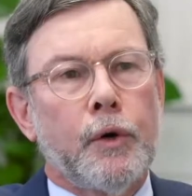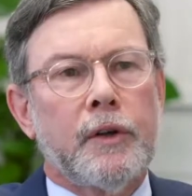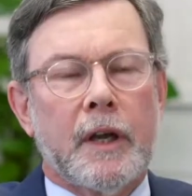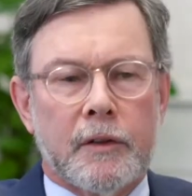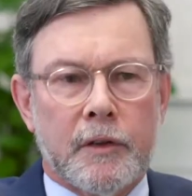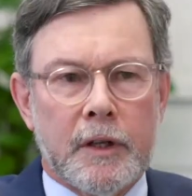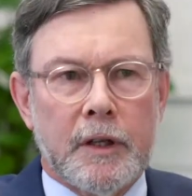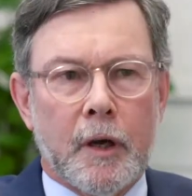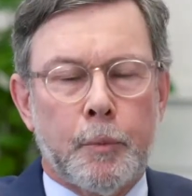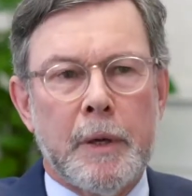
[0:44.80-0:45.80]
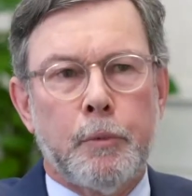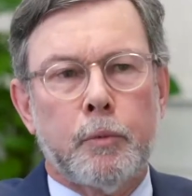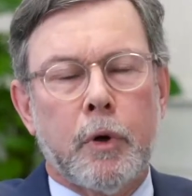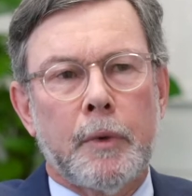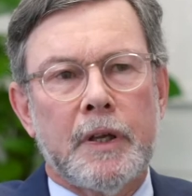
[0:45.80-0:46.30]
you get the people
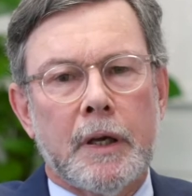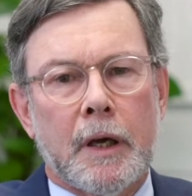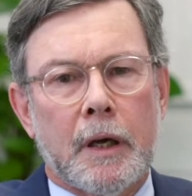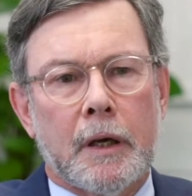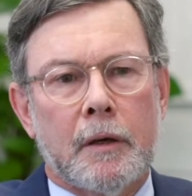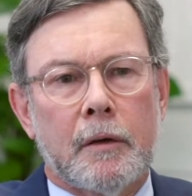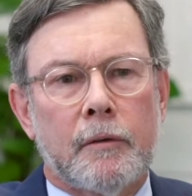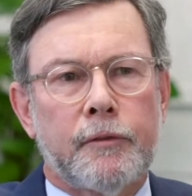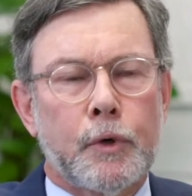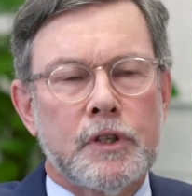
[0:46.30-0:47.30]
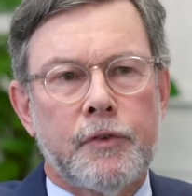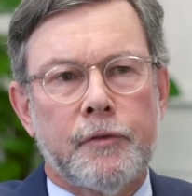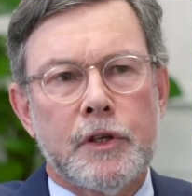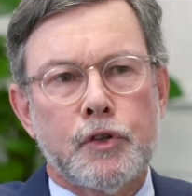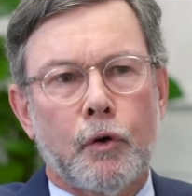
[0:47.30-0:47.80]
probably 40s,
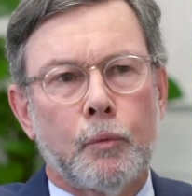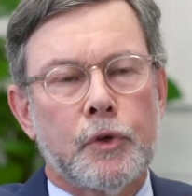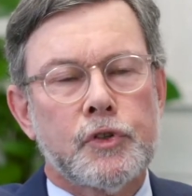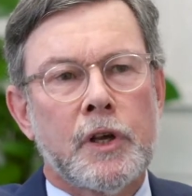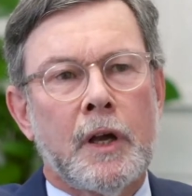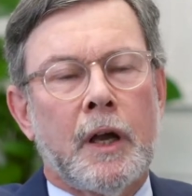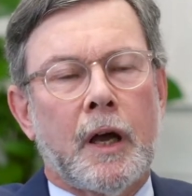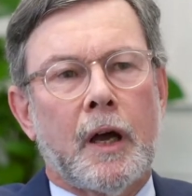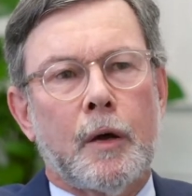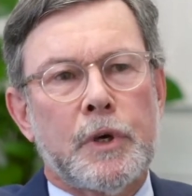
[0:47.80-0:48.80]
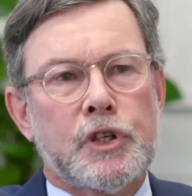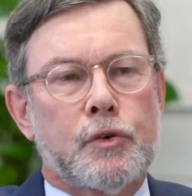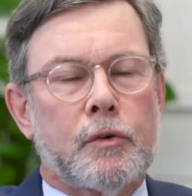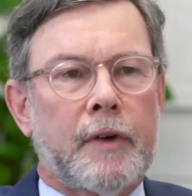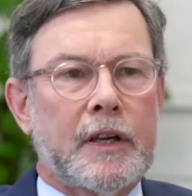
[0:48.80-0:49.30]
50s onwards, a
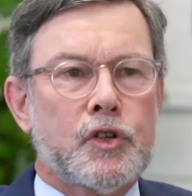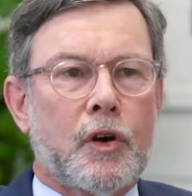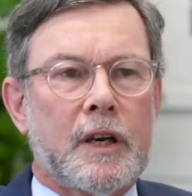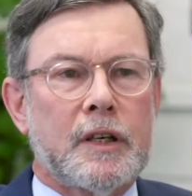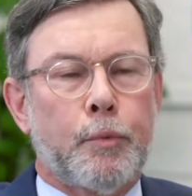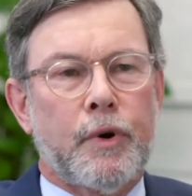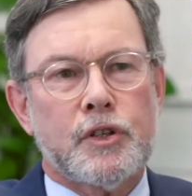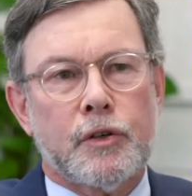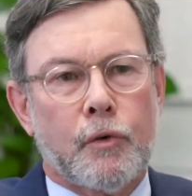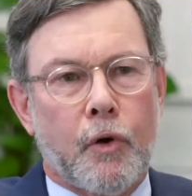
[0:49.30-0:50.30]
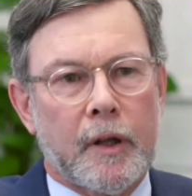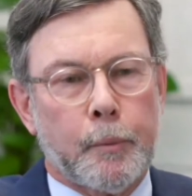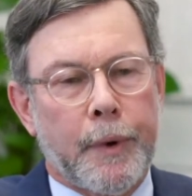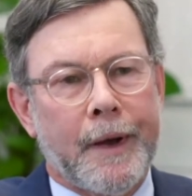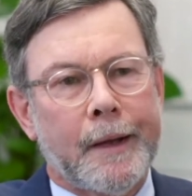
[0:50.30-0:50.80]
mixture of anxiety, depression, chronic
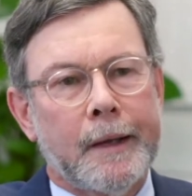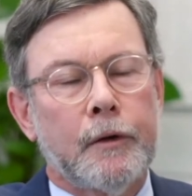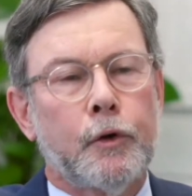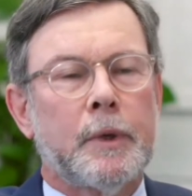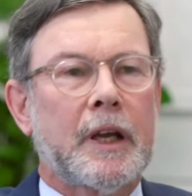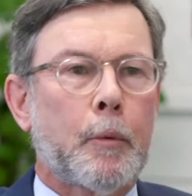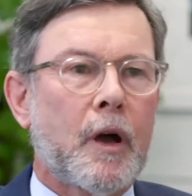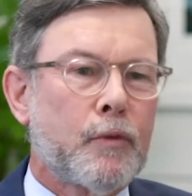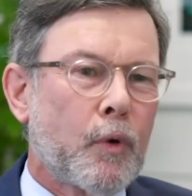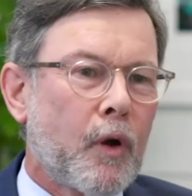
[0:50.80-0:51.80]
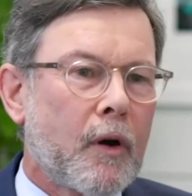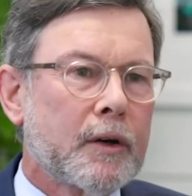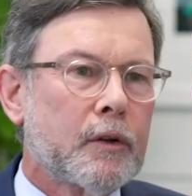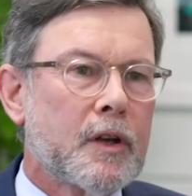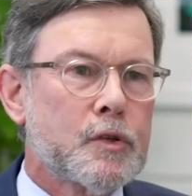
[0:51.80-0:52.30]
pain, who become
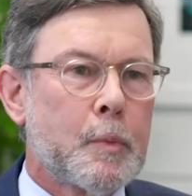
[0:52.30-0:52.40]
over-reliant on those